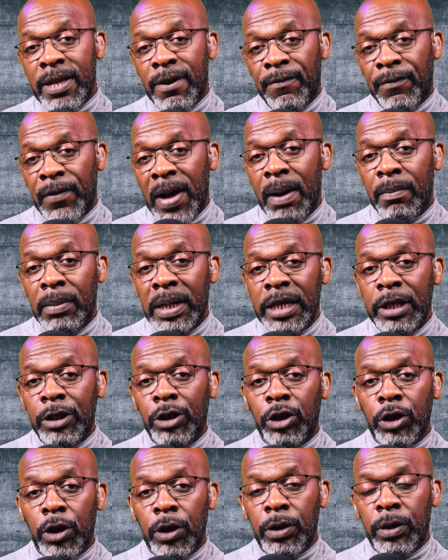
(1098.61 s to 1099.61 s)
Family
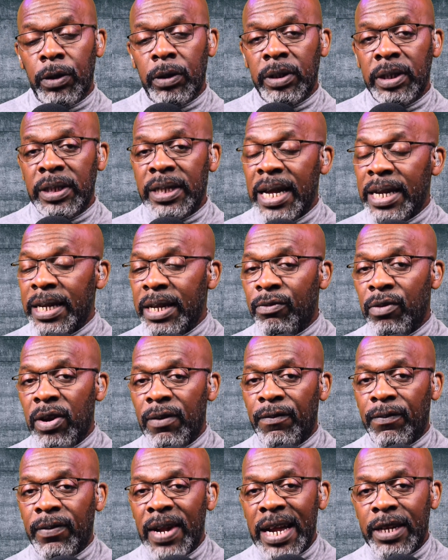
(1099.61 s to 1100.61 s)
Journal, daily
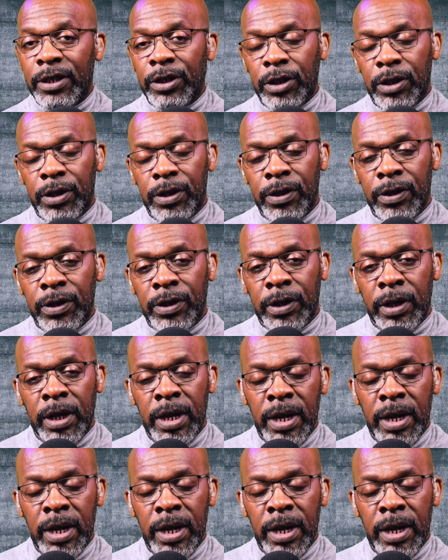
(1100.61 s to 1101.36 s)
reflections.